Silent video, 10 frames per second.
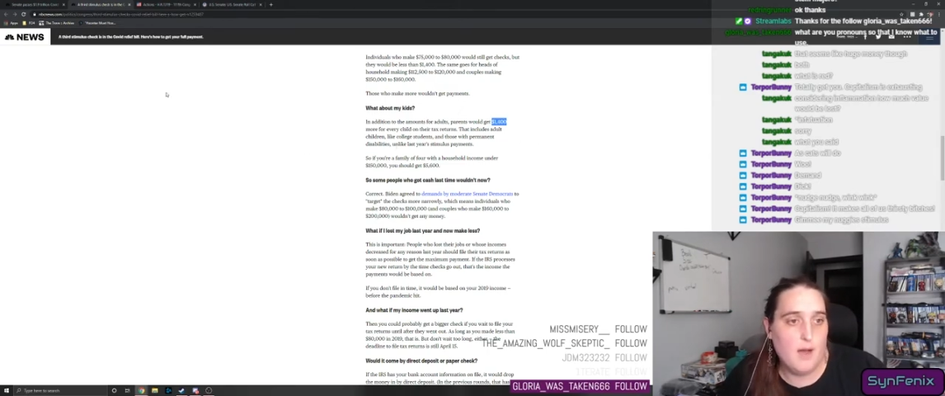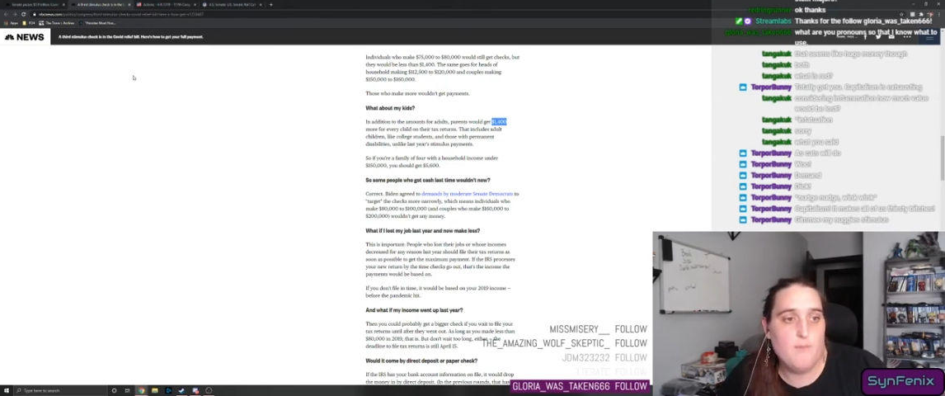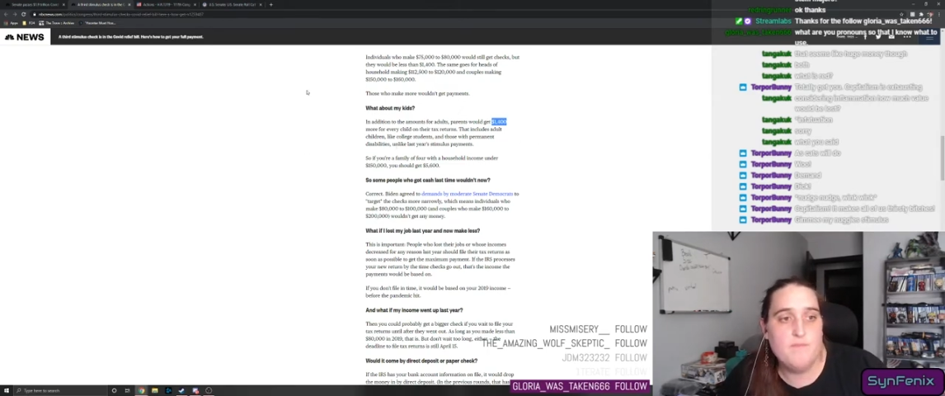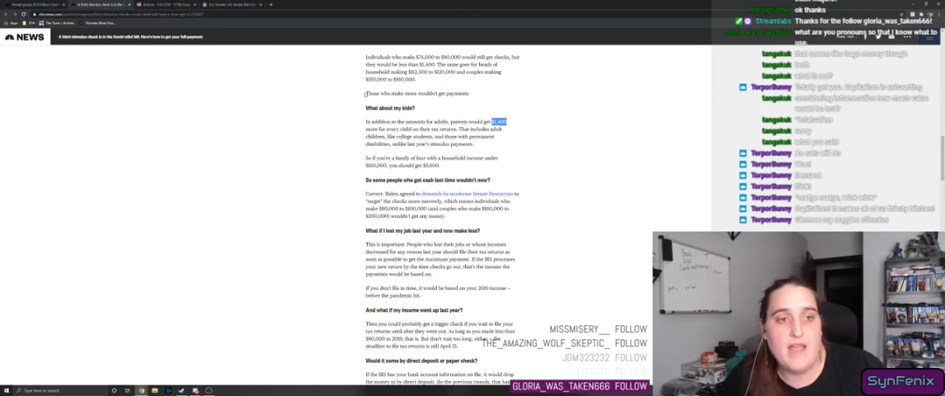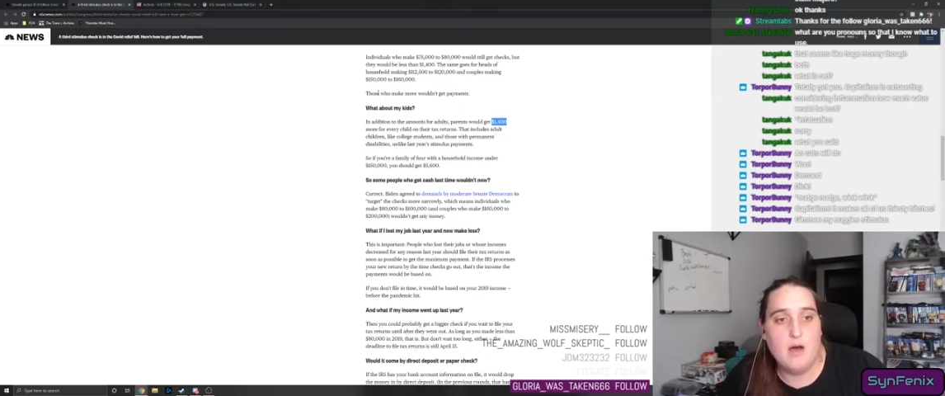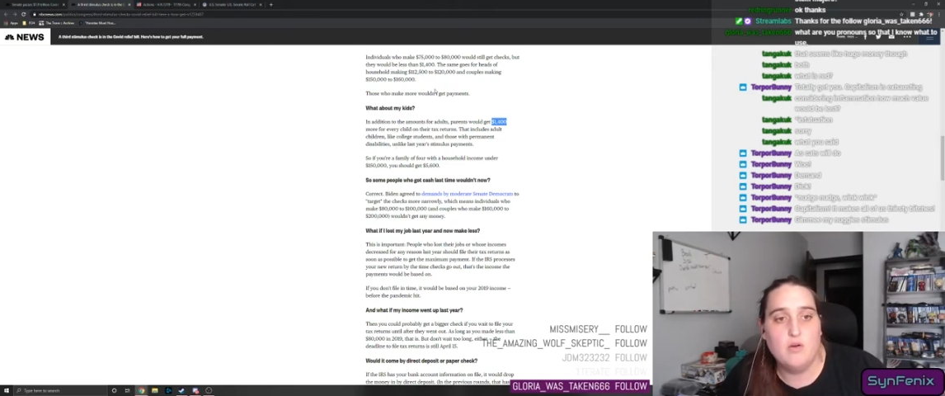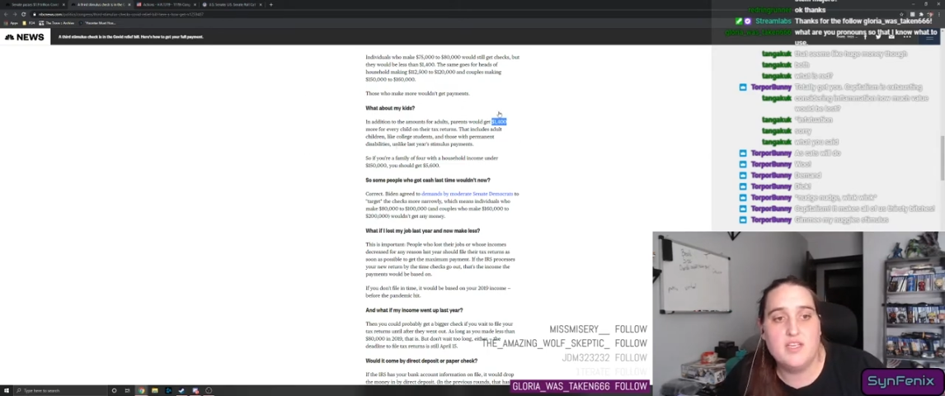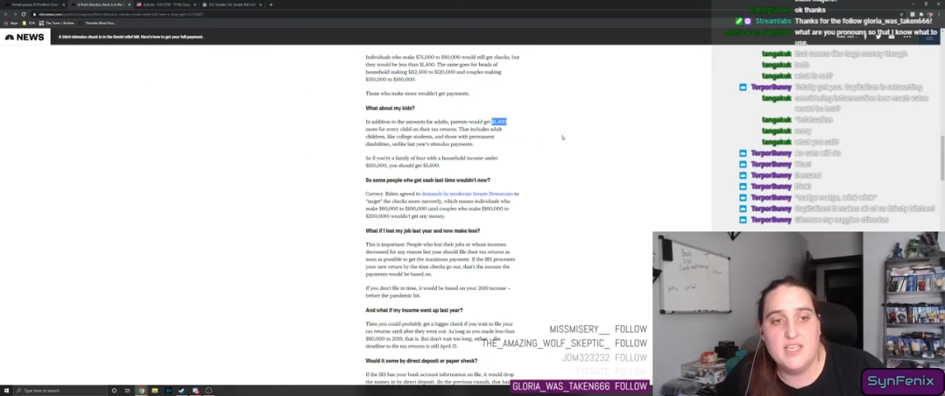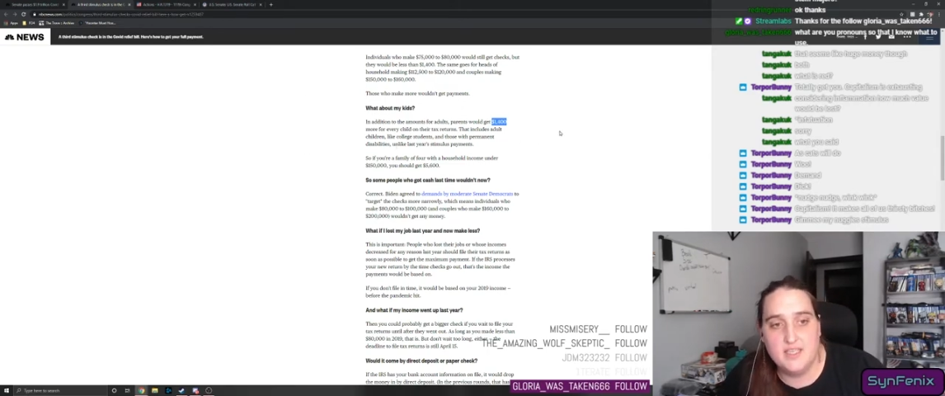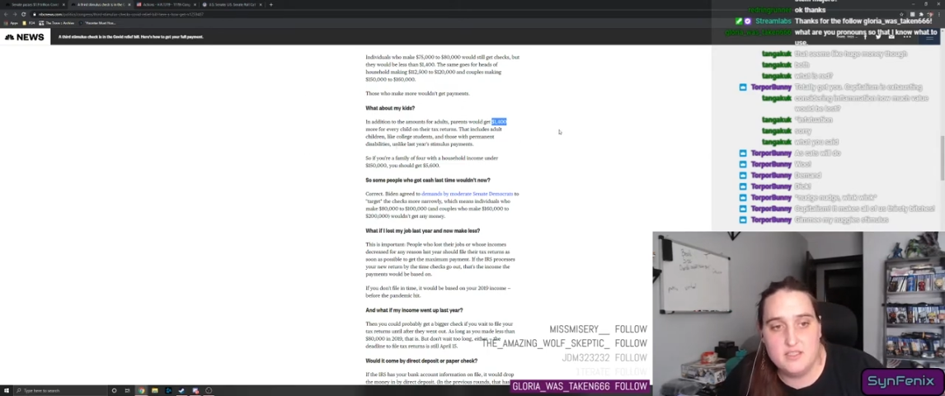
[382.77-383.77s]
Now,
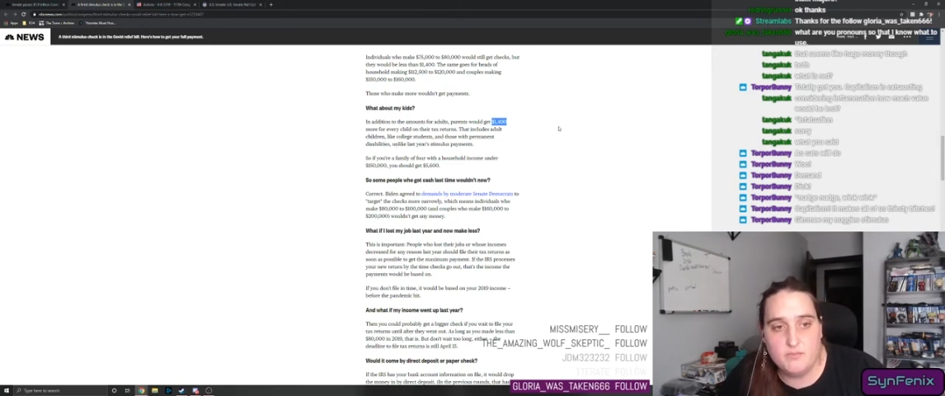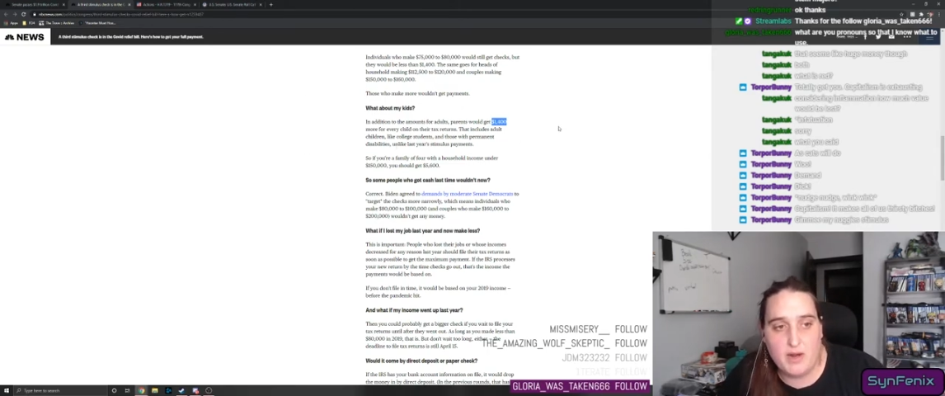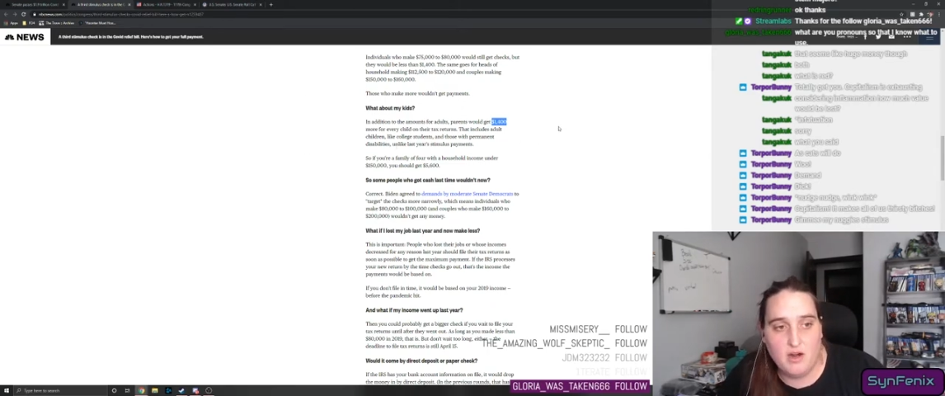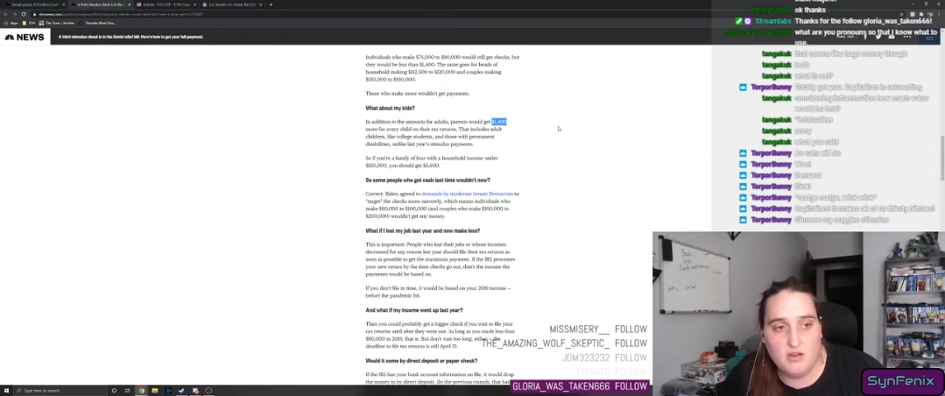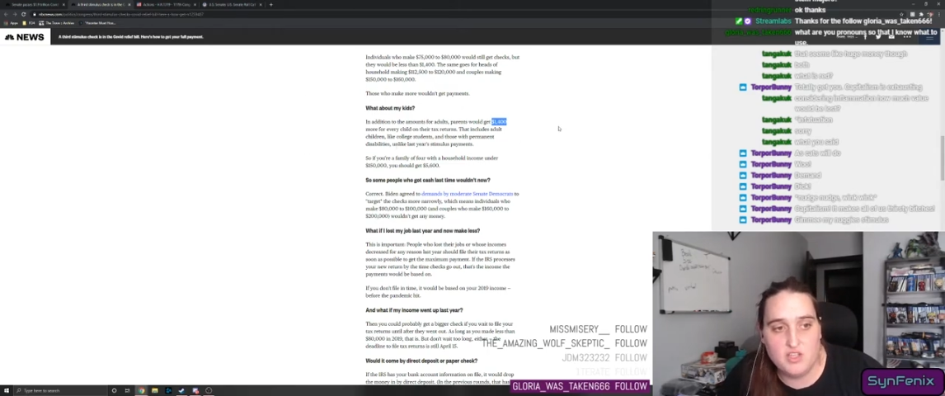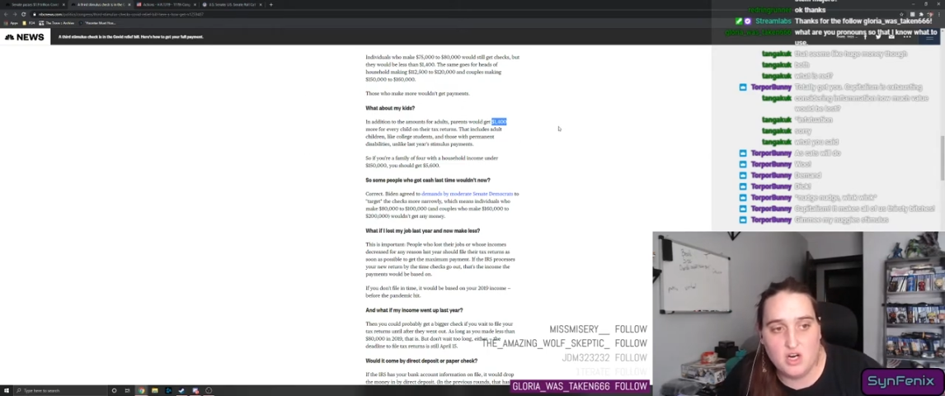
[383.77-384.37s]
parents